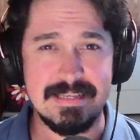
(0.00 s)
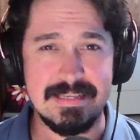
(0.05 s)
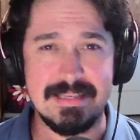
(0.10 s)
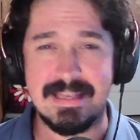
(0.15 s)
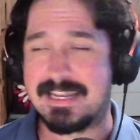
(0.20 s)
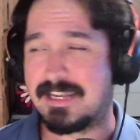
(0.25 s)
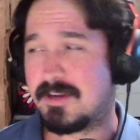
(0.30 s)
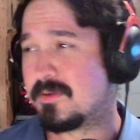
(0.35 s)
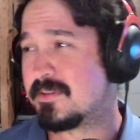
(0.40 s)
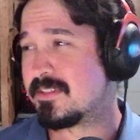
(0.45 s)

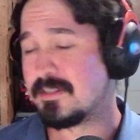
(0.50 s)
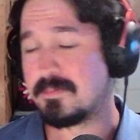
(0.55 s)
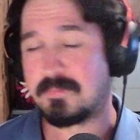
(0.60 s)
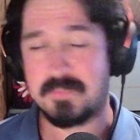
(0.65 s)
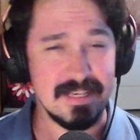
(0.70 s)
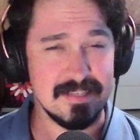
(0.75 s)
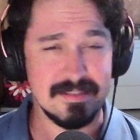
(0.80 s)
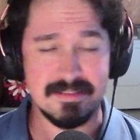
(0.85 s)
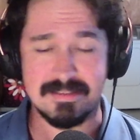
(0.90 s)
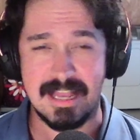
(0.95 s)
and it was the
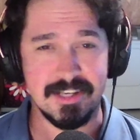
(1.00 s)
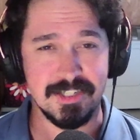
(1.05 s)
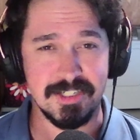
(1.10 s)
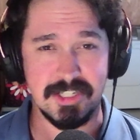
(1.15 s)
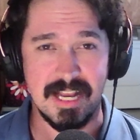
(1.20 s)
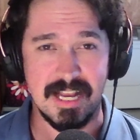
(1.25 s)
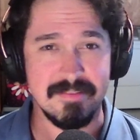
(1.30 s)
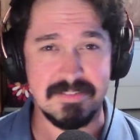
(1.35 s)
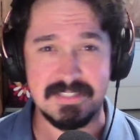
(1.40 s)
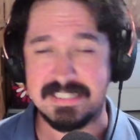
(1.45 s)
best
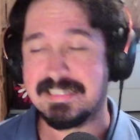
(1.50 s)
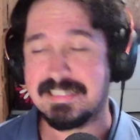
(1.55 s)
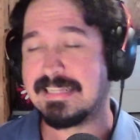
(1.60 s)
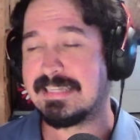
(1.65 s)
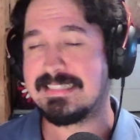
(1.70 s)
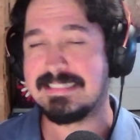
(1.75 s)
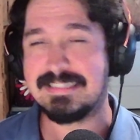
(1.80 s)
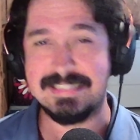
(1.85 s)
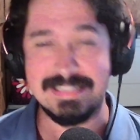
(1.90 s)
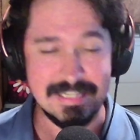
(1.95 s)
slasher I've seen
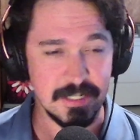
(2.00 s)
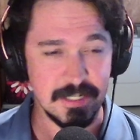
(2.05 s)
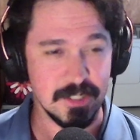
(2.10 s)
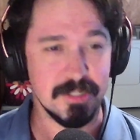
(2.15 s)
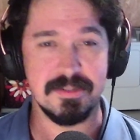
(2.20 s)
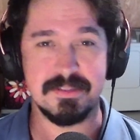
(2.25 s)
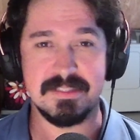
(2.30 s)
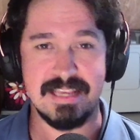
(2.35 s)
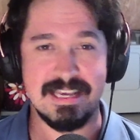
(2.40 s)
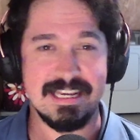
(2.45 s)
in
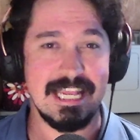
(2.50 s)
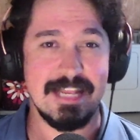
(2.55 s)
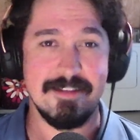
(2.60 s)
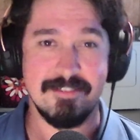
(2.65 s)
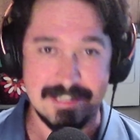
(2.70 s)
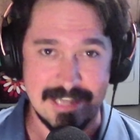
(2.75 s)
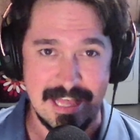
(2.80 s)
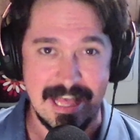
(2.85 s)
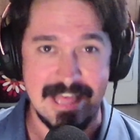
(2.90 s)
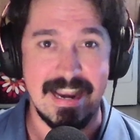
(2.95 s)
years. I gave
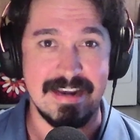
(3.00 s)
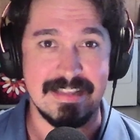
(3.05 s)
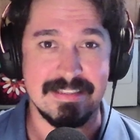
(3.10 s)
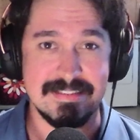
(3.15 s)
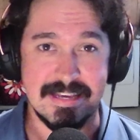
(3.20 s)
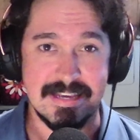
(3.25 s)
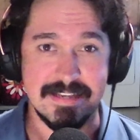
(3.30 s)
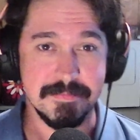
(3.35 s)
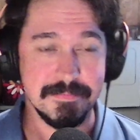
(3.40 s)
it 9 out of 10.